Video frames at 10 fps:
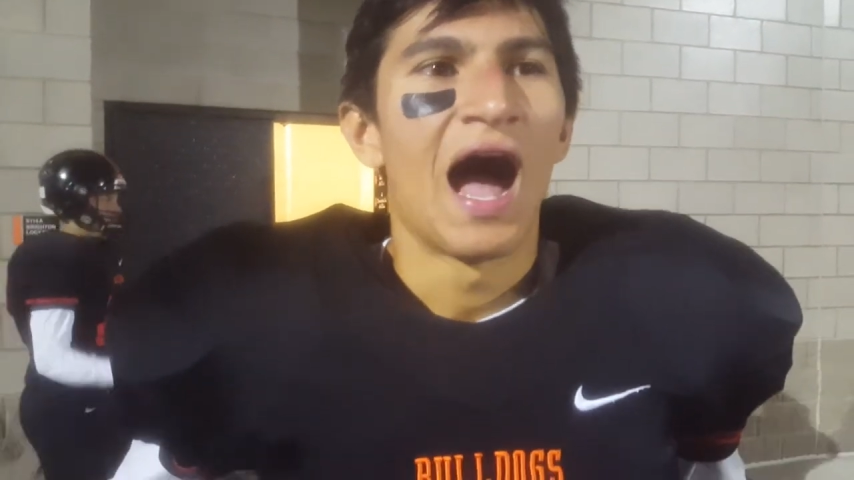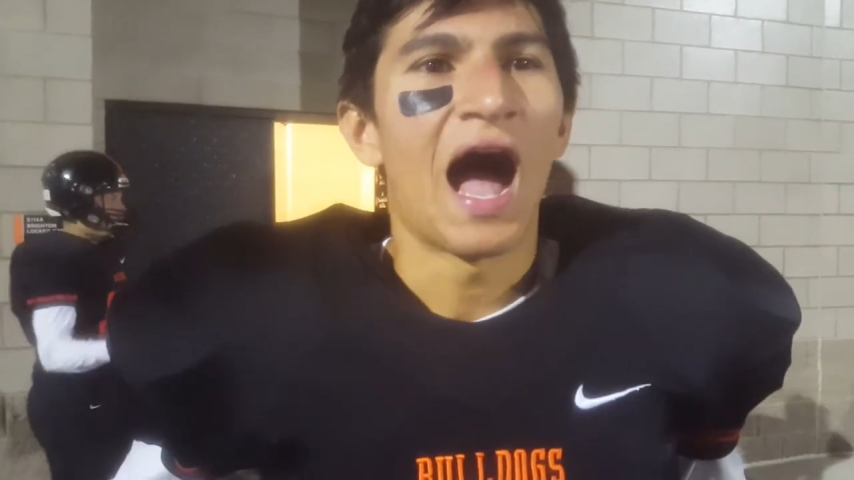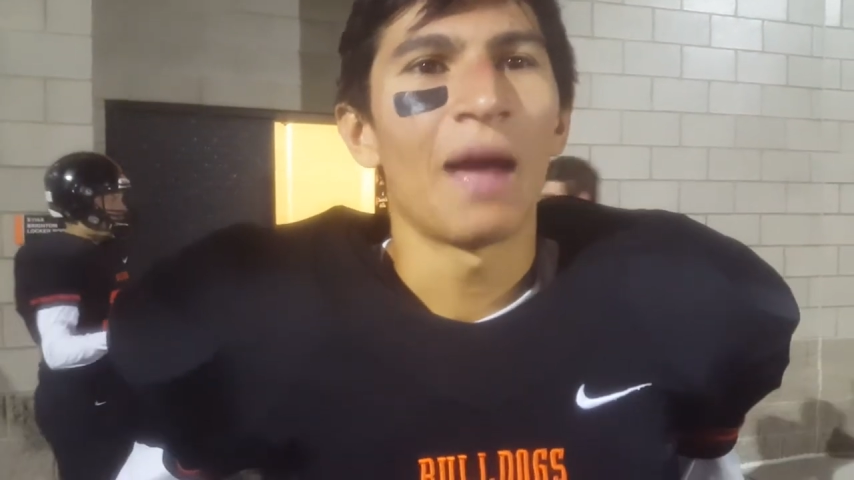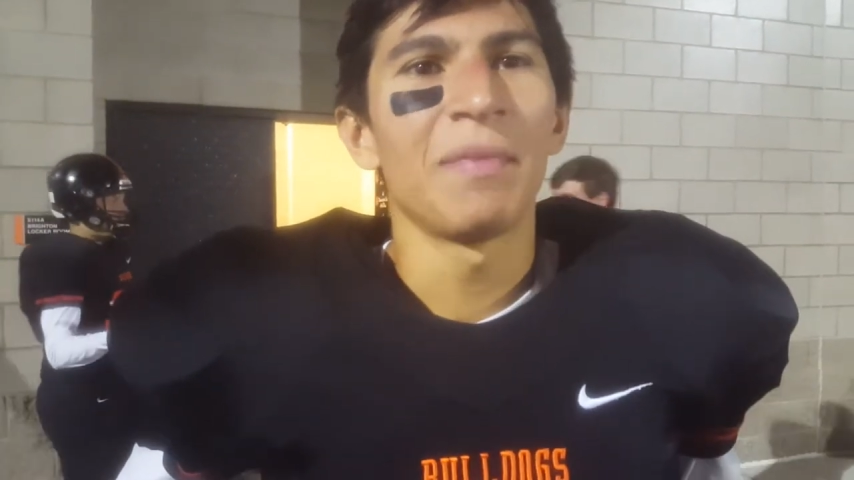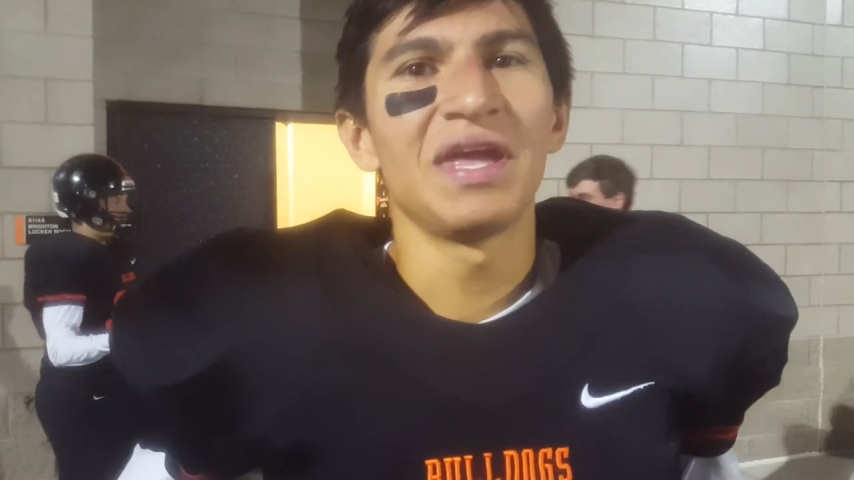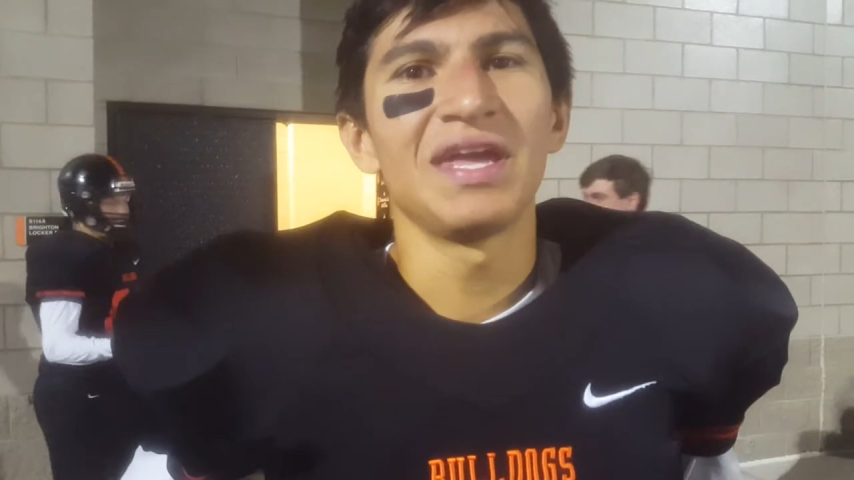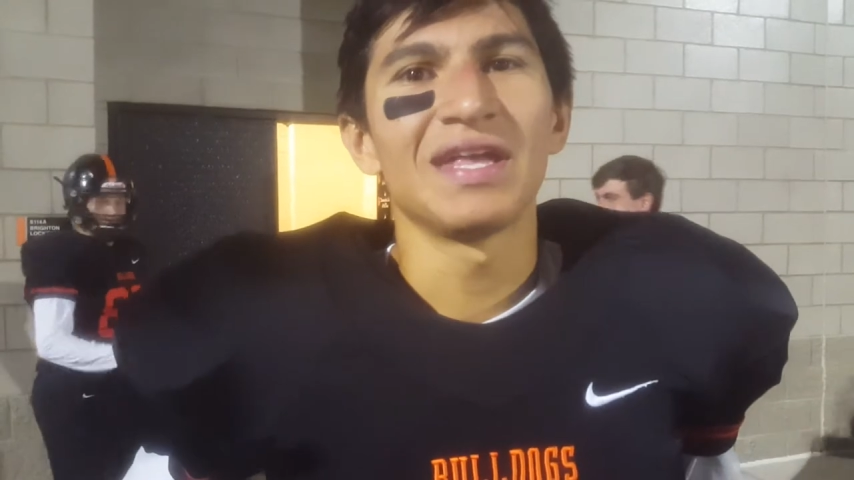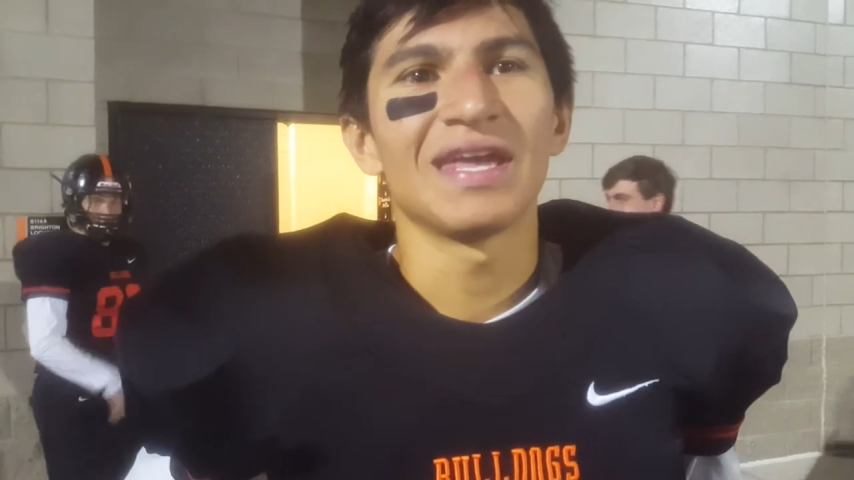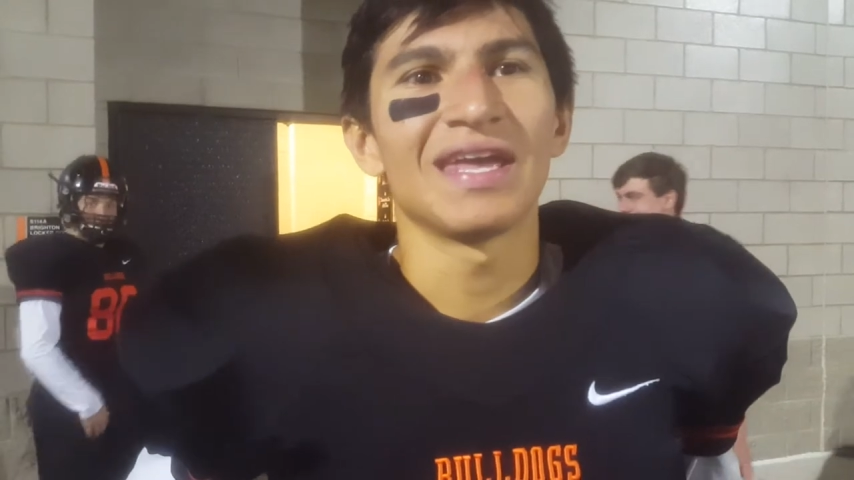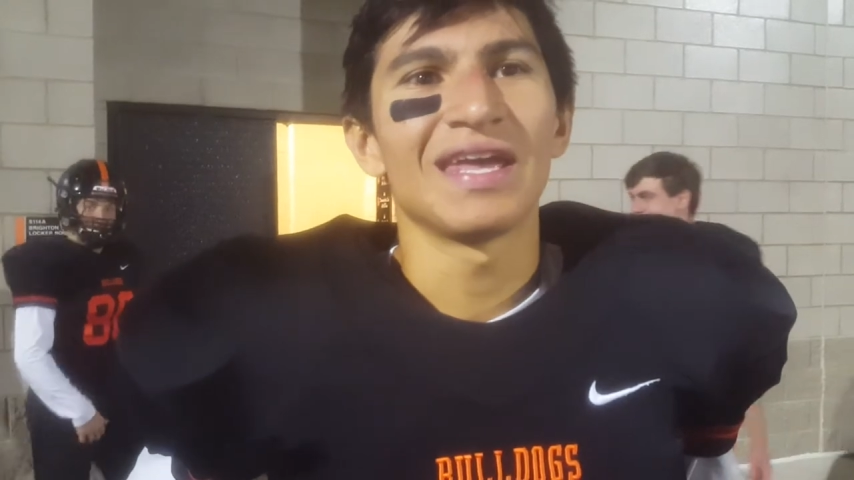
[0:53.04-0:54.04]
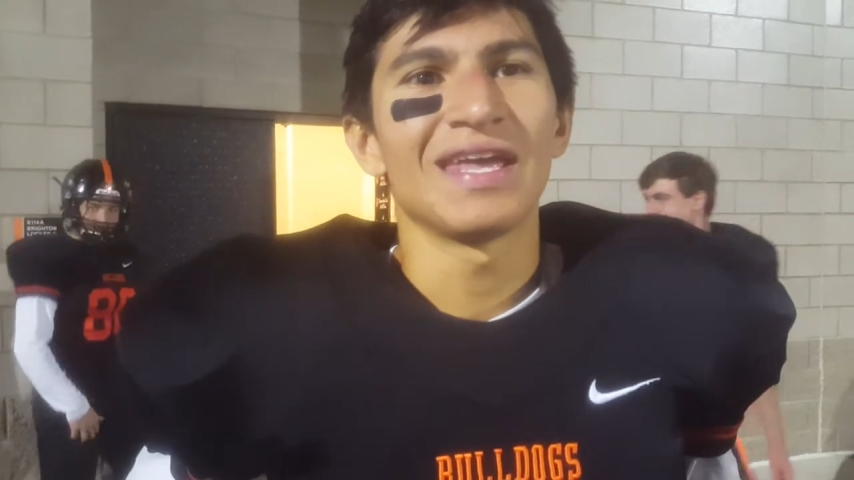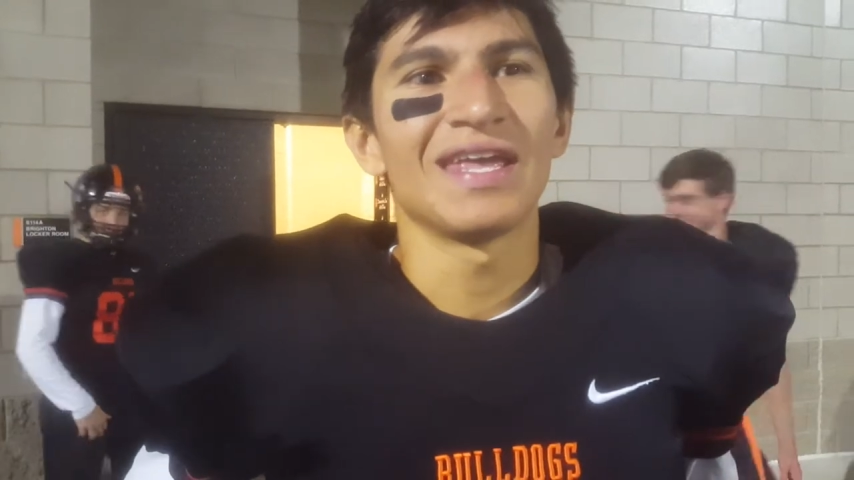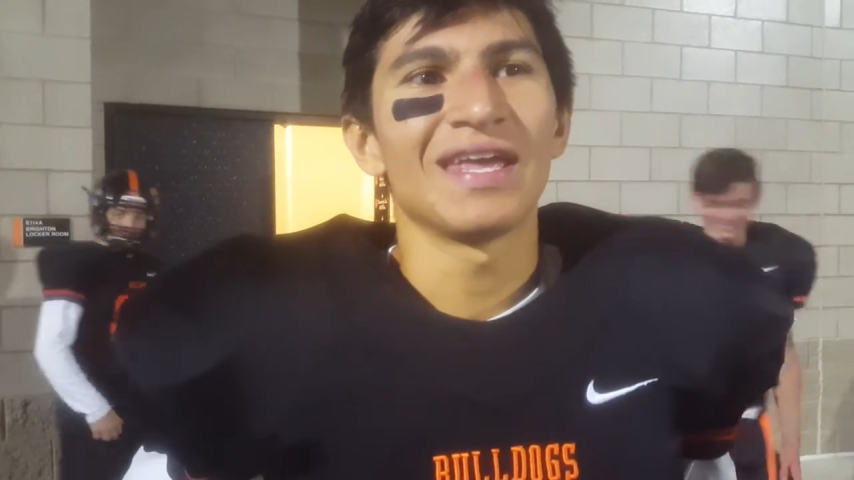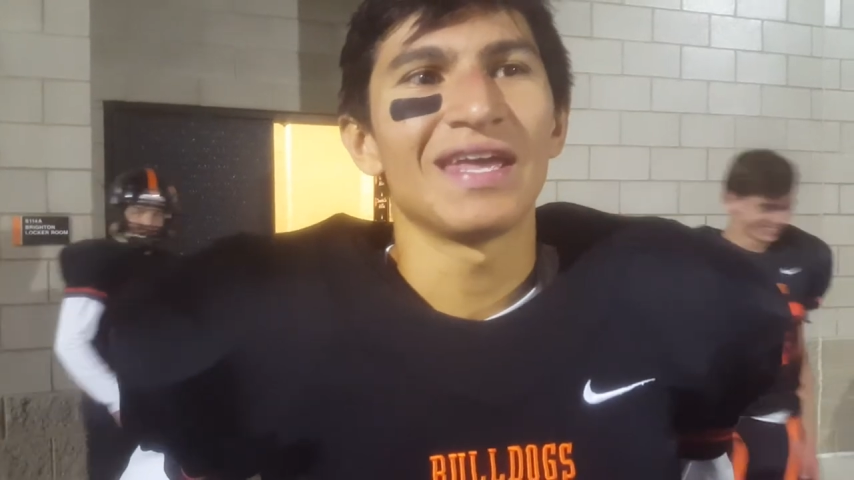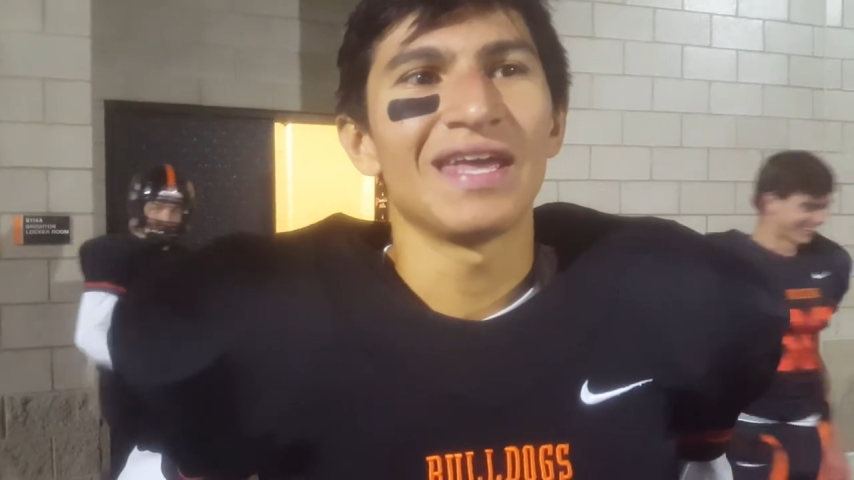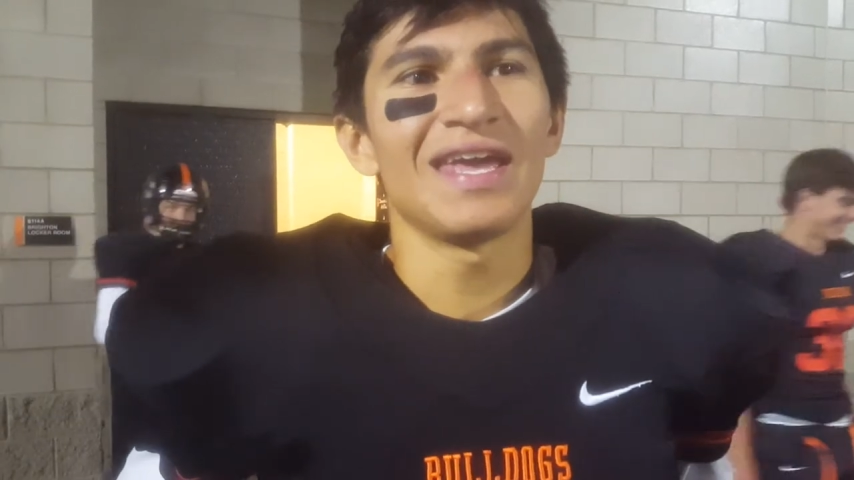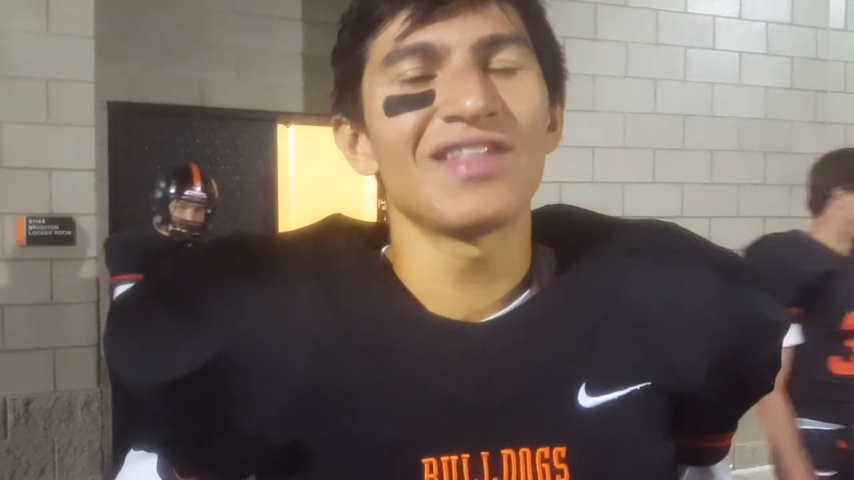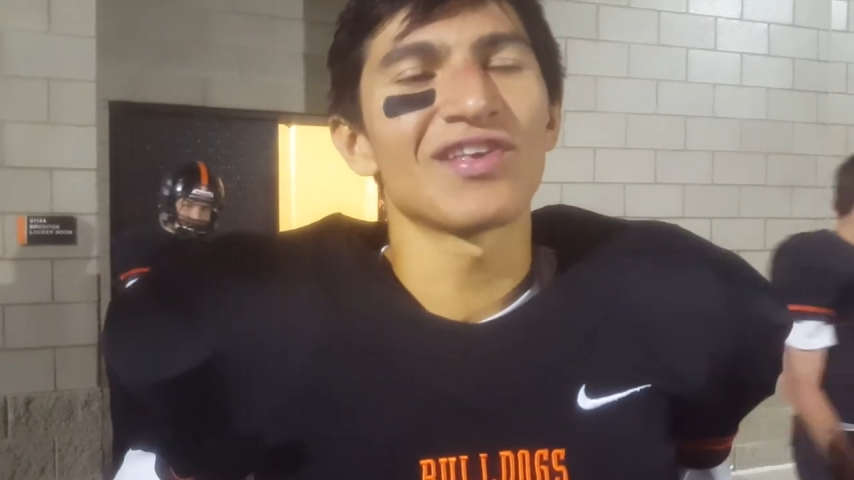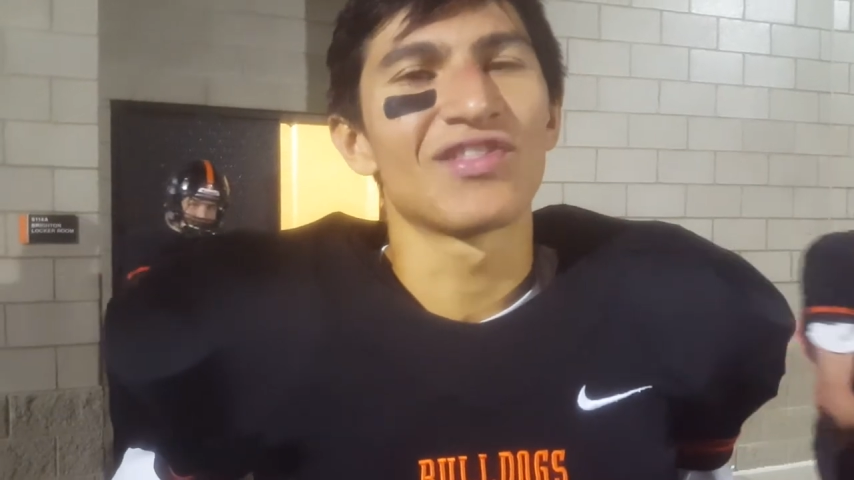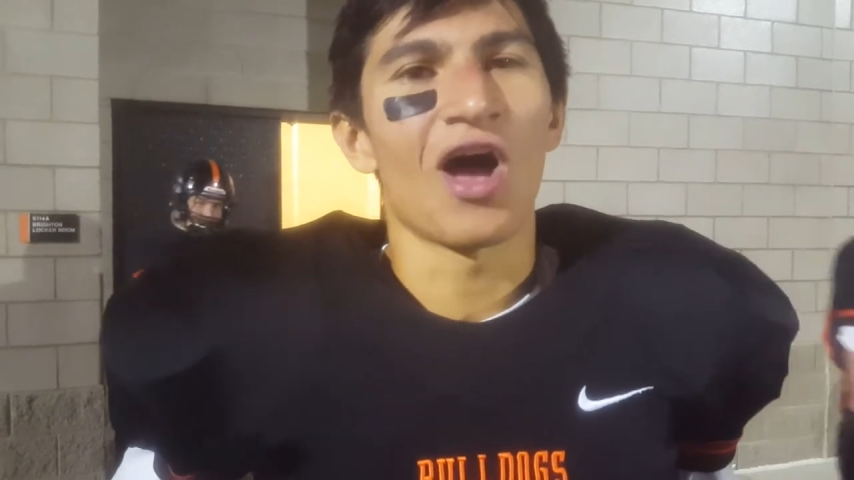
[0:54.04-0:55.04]
I mean,
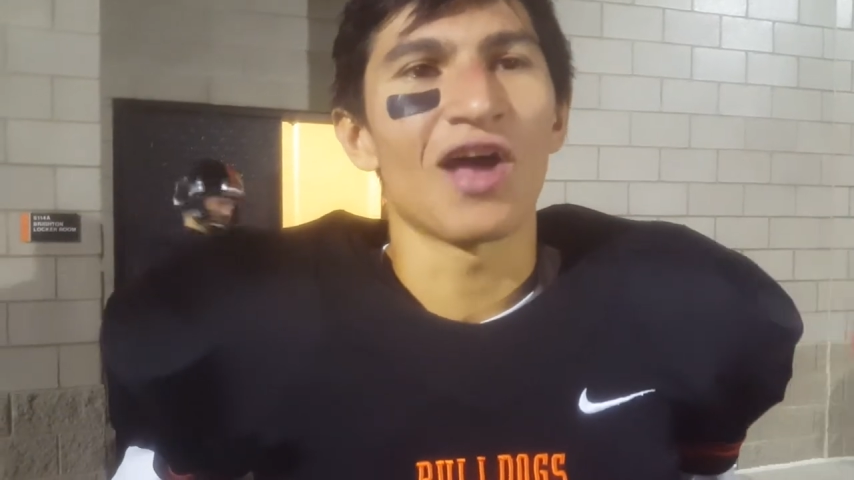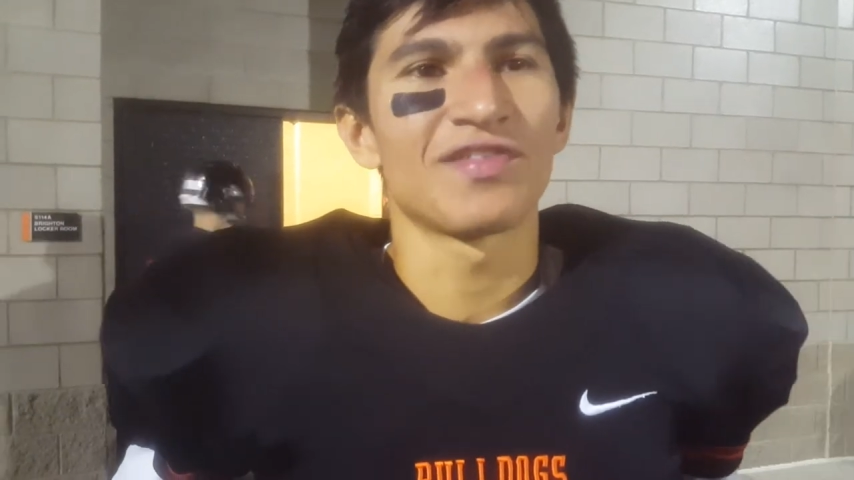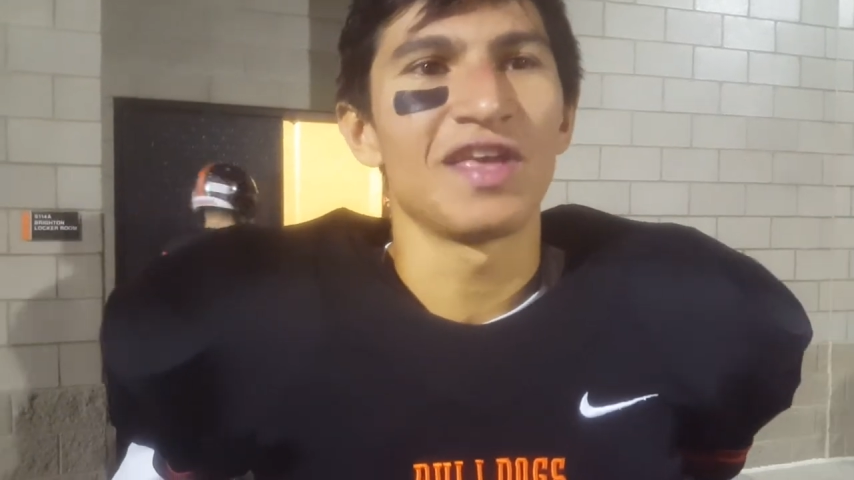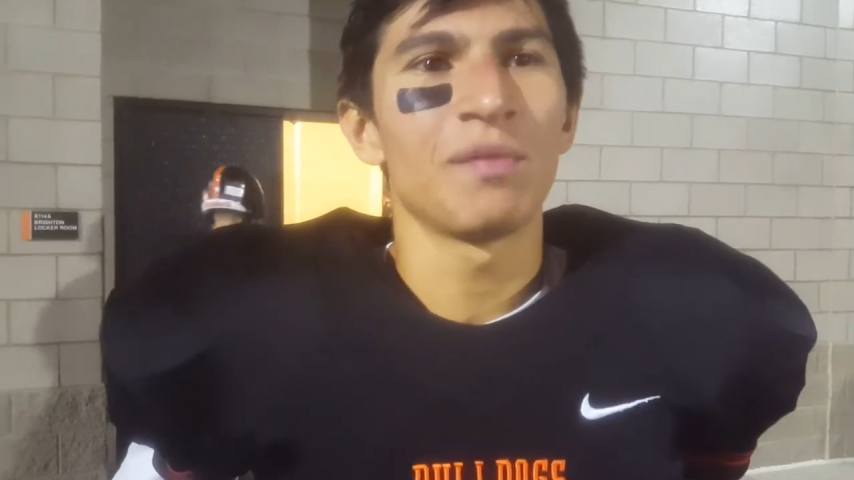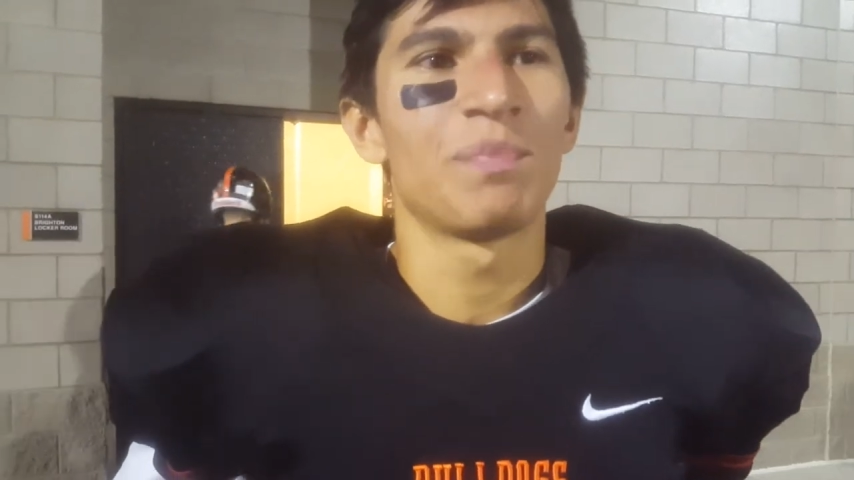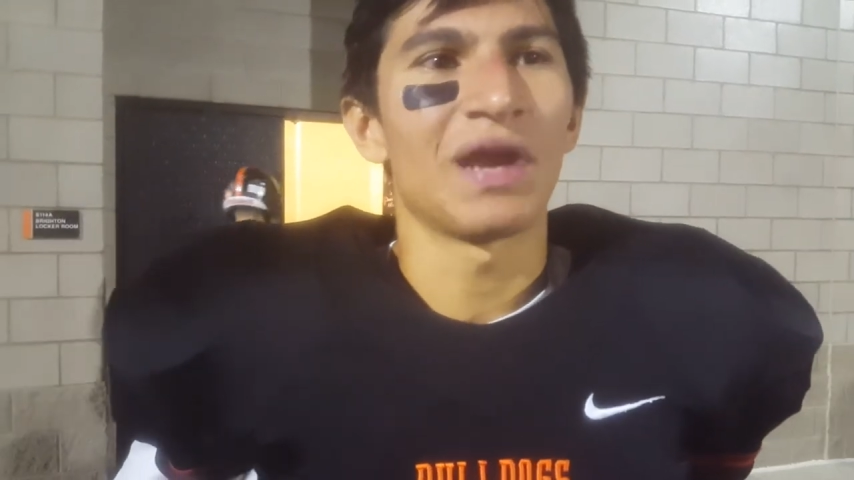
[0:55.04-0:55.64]
it's exhausting,